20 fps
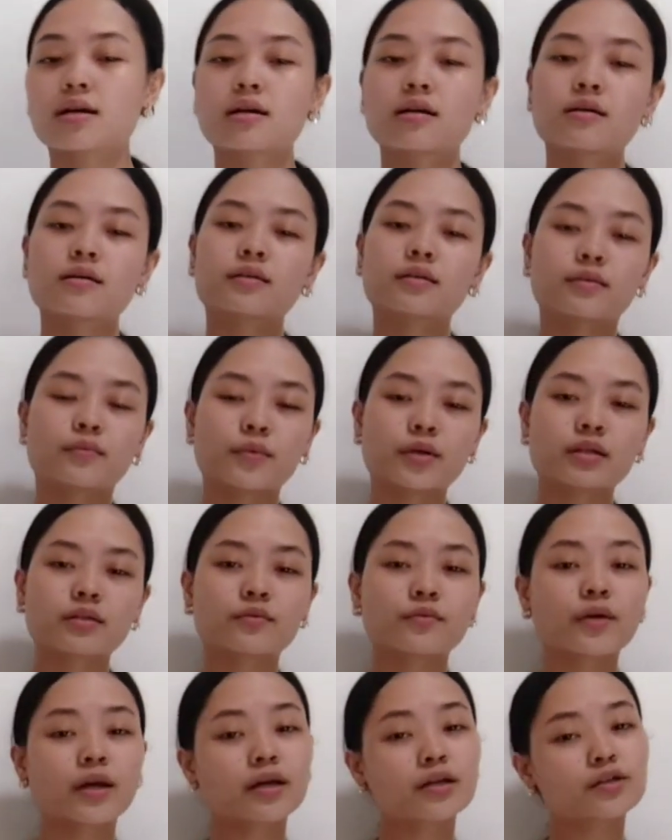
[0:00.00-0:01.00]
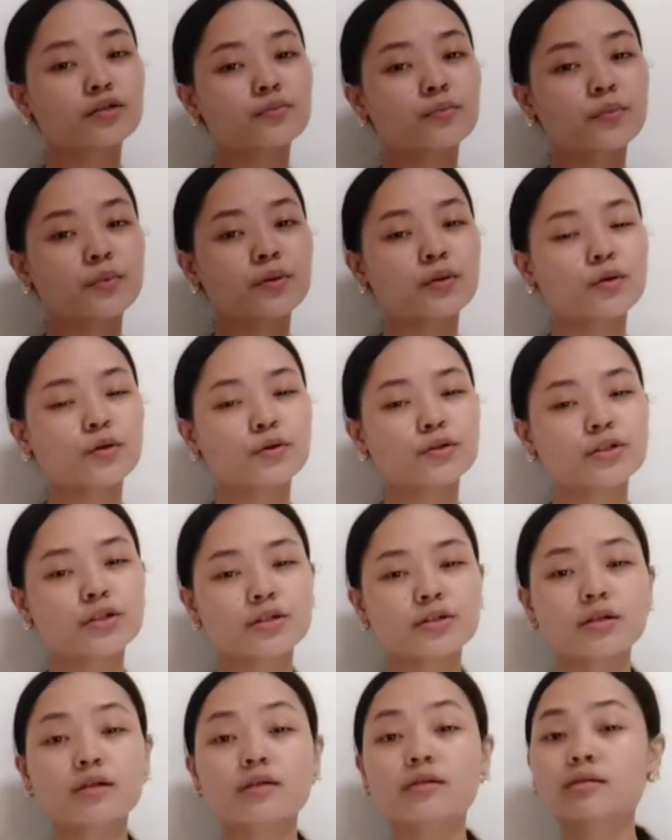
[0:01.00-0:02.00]
and allocated
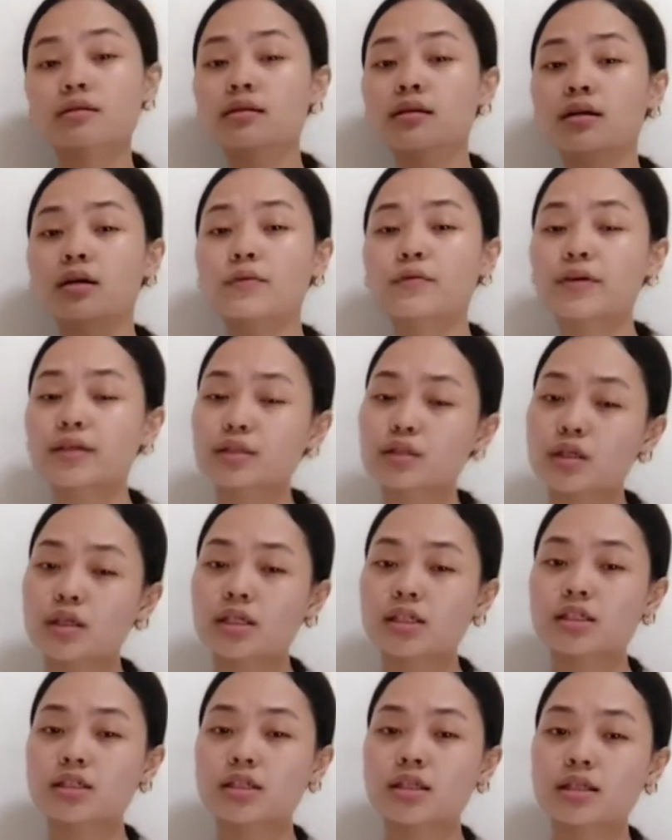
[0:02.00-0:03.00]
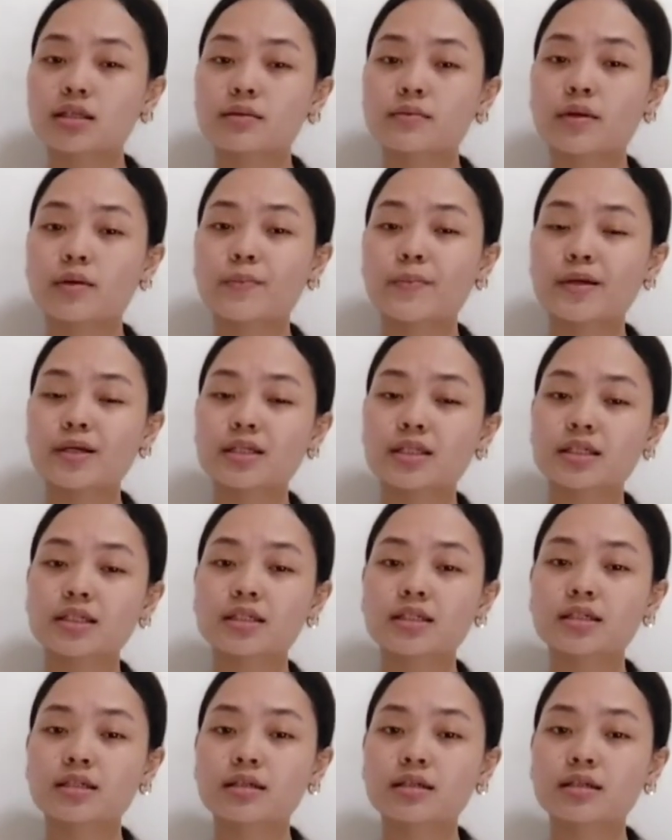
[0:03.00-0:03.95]
resources for straightening the building.